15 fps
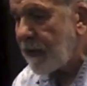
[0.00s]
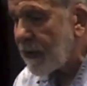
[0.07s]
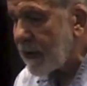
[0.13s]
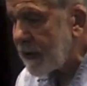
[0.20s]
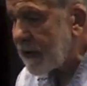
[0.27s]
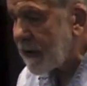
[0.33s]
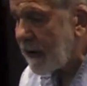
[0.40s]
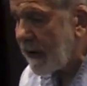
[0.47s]

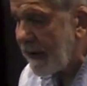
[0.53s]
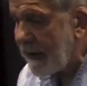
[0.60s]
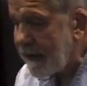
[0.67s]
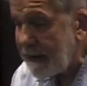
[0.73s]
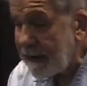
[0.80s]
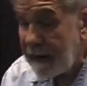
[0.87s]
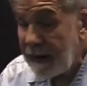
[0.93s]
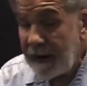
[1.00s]
your
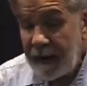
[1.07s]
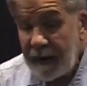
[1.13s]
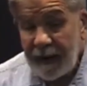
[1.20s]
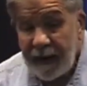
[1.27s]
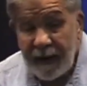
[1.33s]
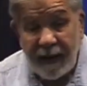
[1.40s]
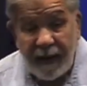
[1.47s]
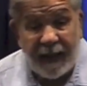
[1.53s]
seed
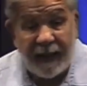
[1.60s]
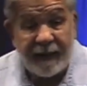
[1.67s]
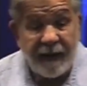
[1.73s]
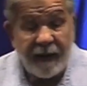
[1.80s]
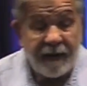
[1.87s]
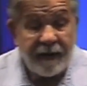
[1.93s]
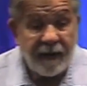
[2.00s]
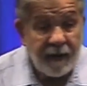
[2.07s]
and
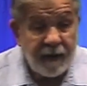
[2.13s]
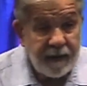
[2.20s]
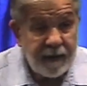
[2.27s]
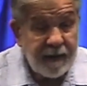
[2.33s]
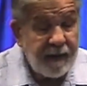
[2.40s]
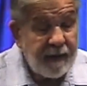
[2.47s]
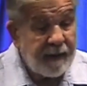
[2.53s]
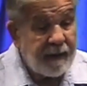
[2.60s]

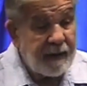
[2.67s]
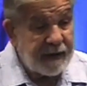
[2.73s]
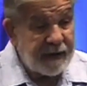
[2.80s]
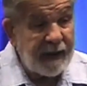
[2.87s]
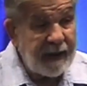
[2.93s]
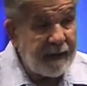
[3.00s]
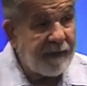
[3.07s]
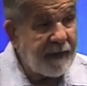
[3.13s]
the
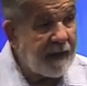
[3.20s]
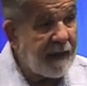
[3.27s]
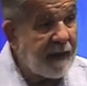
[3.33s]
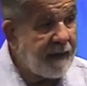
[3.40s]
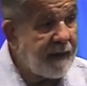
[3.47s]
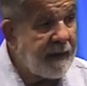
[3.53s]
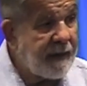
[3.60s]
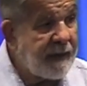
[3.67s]
seed of
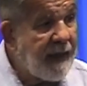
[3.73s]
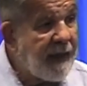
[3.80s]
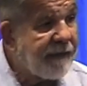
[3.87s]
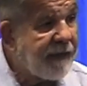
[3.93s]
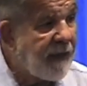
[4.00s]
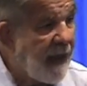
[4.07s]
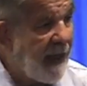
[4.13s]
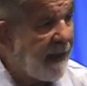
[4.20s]
the
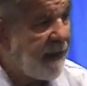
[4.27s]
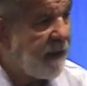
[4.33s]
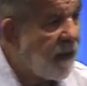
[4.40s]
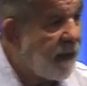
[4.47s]
devil and